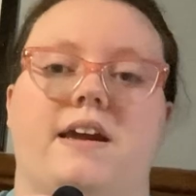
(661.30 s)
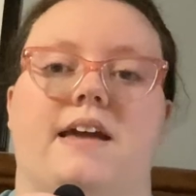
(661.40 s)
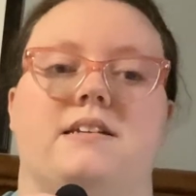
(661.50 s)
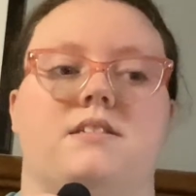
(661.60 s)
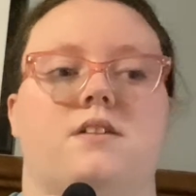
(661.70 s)

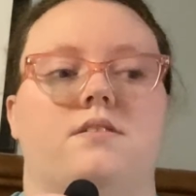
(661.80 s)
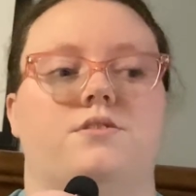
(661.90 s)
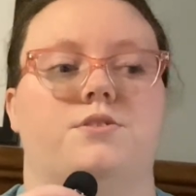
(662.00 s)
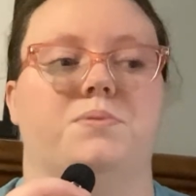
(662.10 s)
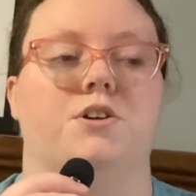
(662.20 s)
and it's not
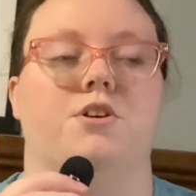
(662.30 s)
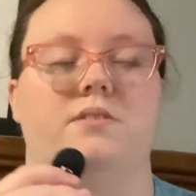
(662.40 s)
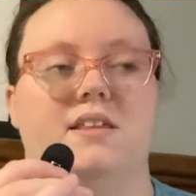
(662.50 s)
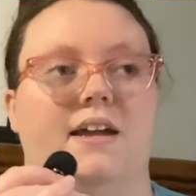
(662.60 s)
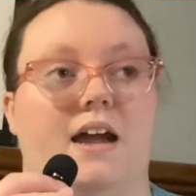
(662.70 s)
super
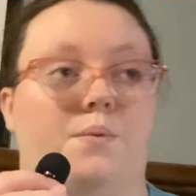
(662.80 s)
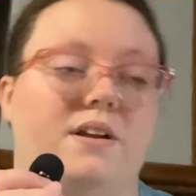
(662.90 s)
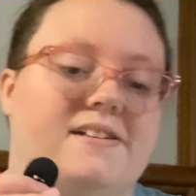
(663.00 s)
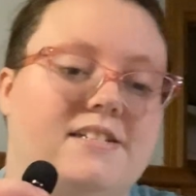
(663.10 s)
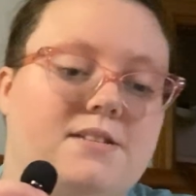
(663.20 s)
curly like I
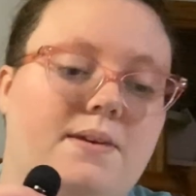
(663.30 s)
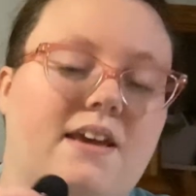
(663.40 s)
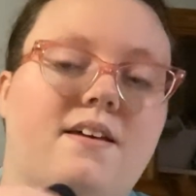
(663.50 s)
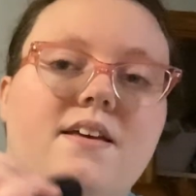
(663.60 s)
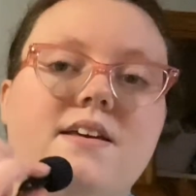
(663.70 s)
wanted it to
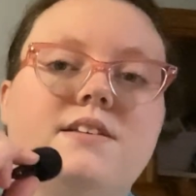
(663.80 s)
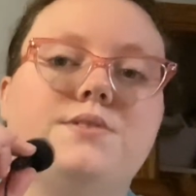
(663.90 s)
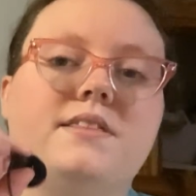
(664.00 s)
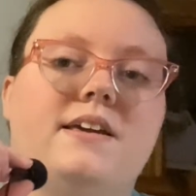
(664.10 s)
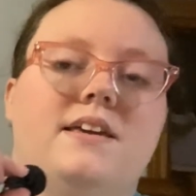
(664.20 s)
be. So
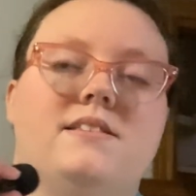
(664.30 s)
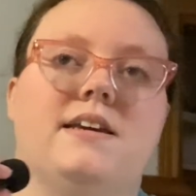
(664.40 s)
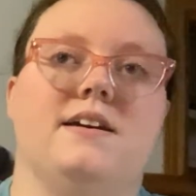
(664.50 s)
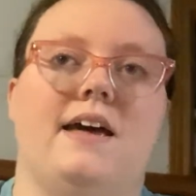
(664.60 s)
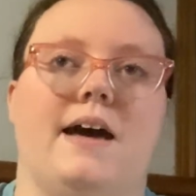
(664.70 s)
I think it's
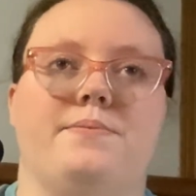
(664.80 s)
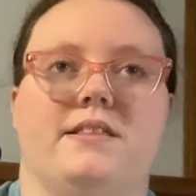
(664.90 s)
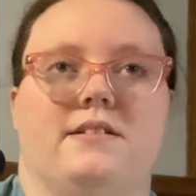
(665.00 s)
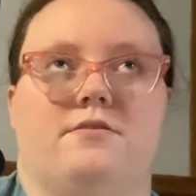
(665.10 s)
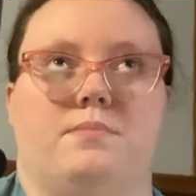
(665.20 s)
like a happy
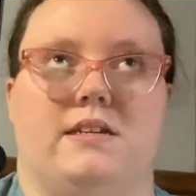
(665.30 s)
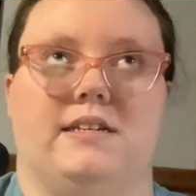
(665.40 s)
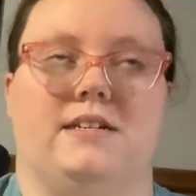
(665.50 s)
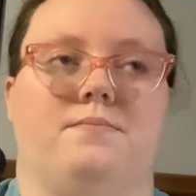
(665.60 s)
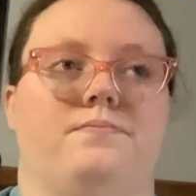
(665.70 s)
little
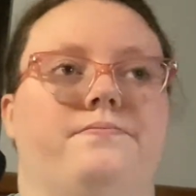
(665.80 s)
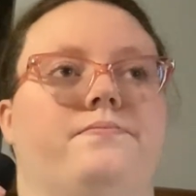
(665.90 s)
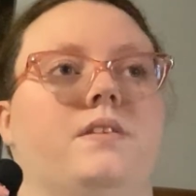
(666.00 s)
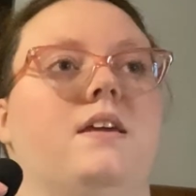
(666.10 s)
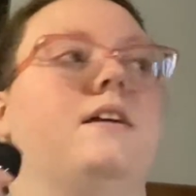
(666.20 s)
medium.
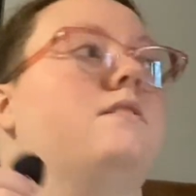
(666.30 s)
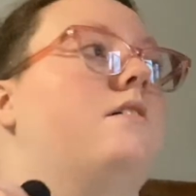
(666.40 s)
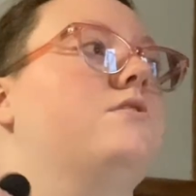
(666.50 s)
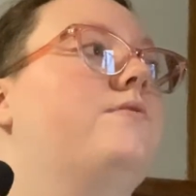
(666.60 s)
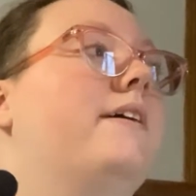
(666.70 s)
It's
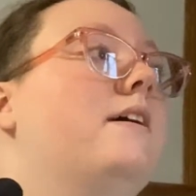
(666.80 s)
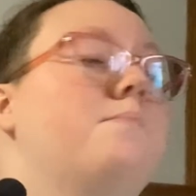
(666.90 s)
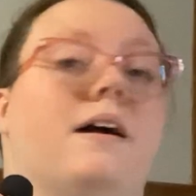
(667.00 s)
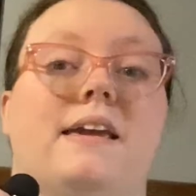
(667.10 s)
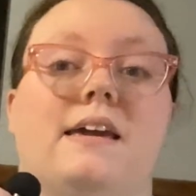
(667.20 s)
also very
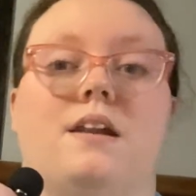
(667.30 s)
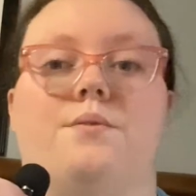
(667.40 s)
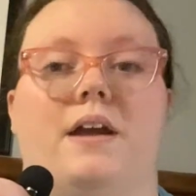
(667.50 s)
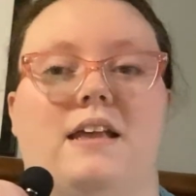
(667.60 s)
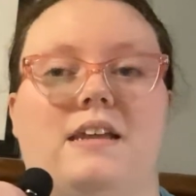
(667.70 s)
muggy and
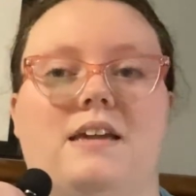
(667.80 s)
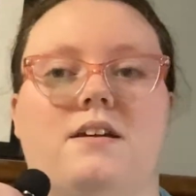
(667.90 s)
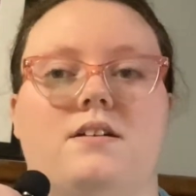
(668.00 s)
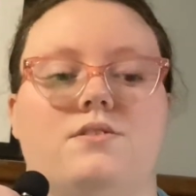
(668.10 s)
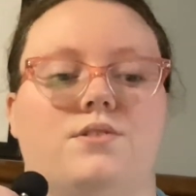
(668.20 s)
rainy
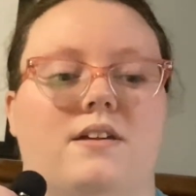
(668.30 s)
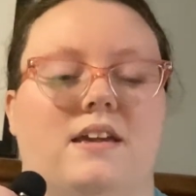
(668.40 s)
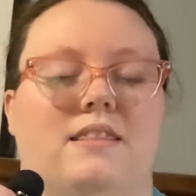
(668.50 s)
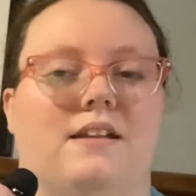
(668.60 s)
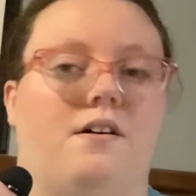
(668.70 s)
here, so I
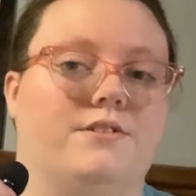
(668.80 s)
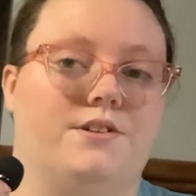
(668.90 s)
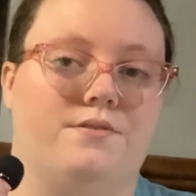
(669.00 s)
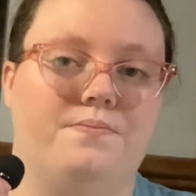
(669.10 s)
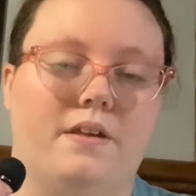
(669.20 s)
think that
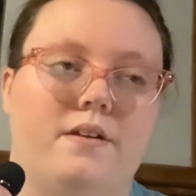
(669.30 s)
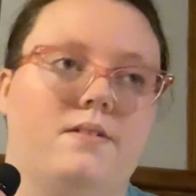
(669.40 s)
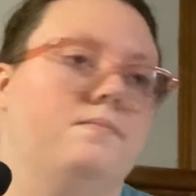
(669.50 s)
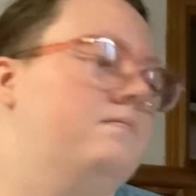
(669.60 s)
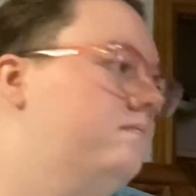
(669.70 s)
also
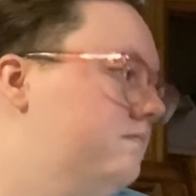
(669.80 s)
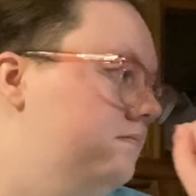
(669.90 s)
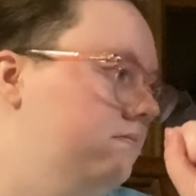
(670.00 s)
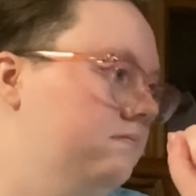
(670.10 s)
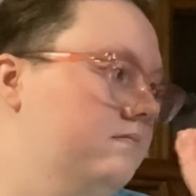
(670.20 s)

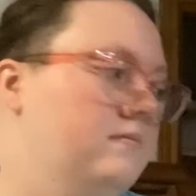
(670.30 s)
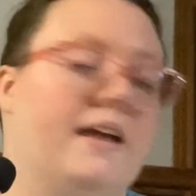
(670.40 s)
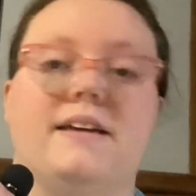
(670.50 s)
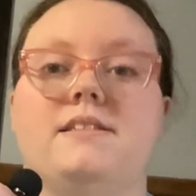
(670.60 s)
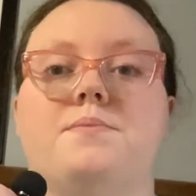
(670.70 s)

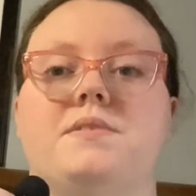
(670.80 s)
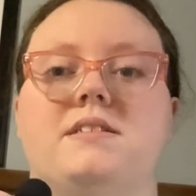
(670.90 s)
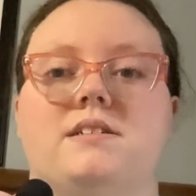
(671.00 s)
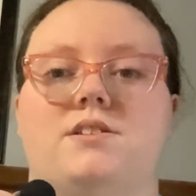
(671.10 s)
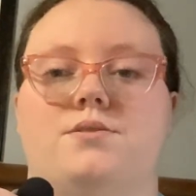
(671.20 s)
has something
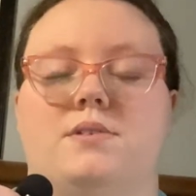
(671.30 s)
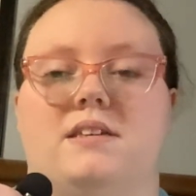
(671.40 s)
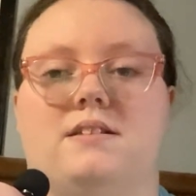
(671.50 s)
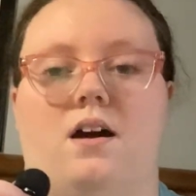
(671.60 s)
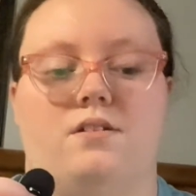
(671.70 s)
to do with
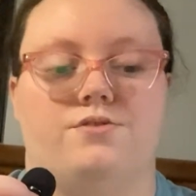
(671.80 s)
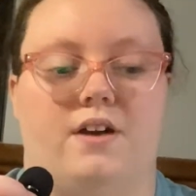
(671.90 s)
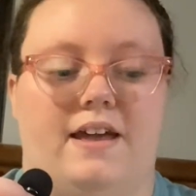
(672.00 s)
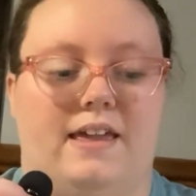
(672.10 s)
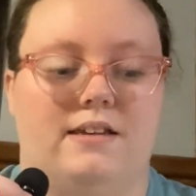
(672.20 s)
it not
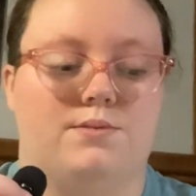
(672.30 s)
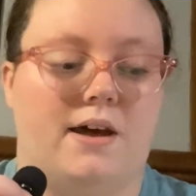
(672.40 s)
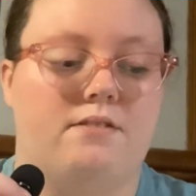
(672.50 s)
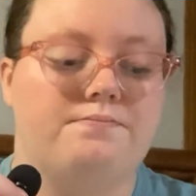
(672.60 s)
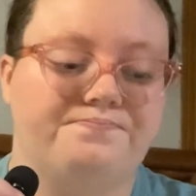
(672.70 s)
drying as well.